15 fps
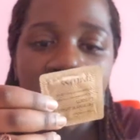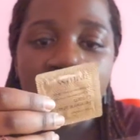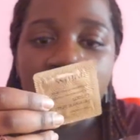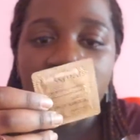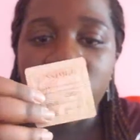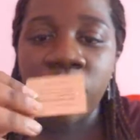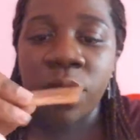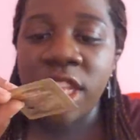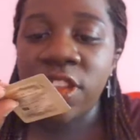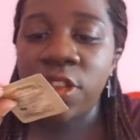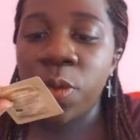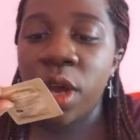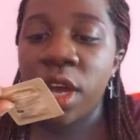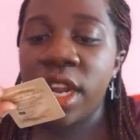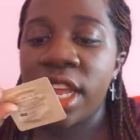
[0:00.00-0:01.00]
So this
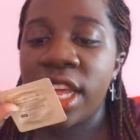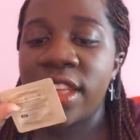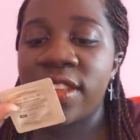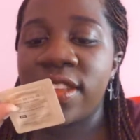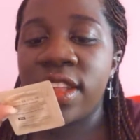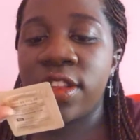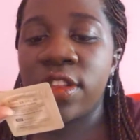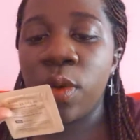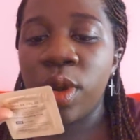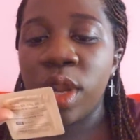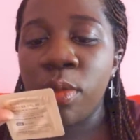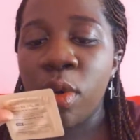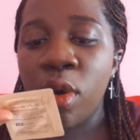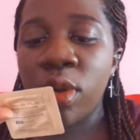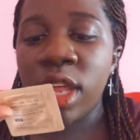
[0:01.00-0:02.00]
one is the Tony
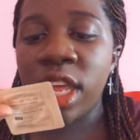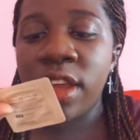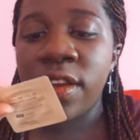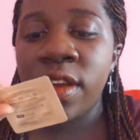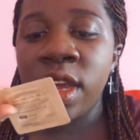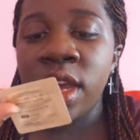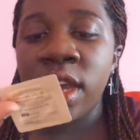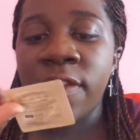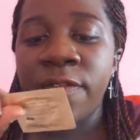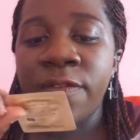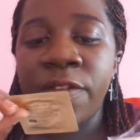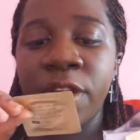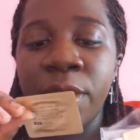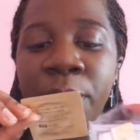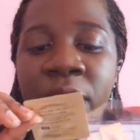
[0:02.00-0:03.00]
Moly
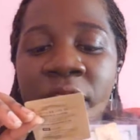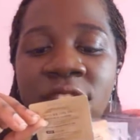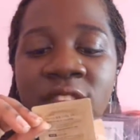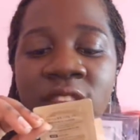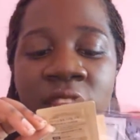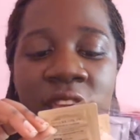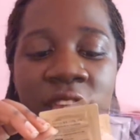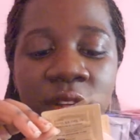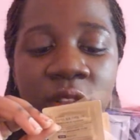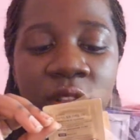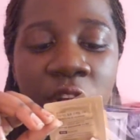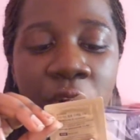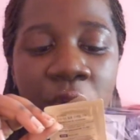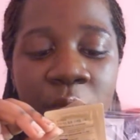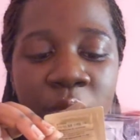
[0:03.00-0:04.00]
Ferment Snail
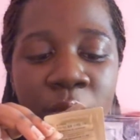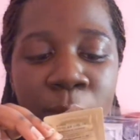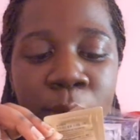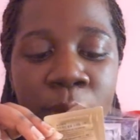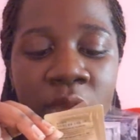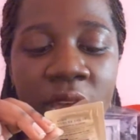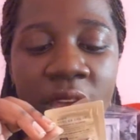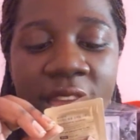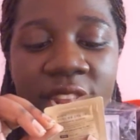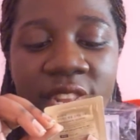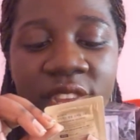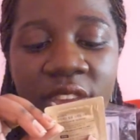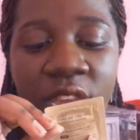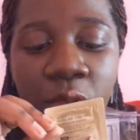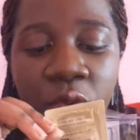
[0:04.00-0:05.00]
Cream.
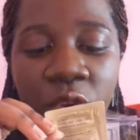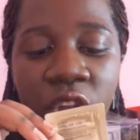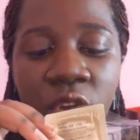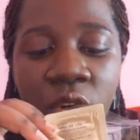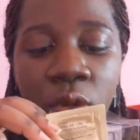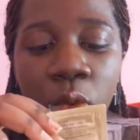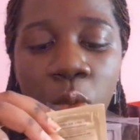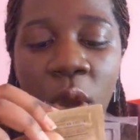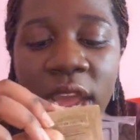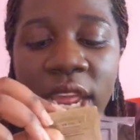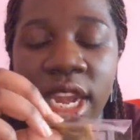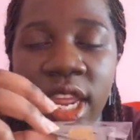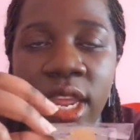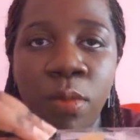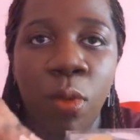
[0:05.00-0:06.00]
Anti-Wrinkle
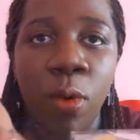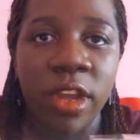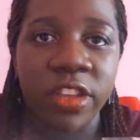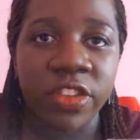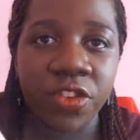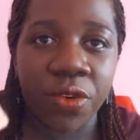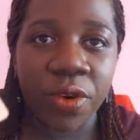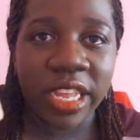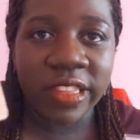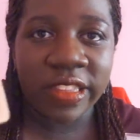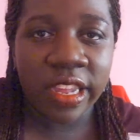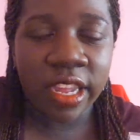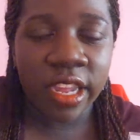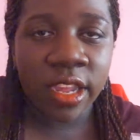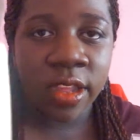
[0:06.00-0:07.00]
Whitening
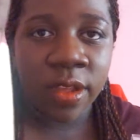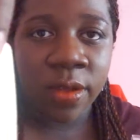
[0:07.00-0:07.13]
Moisturizing.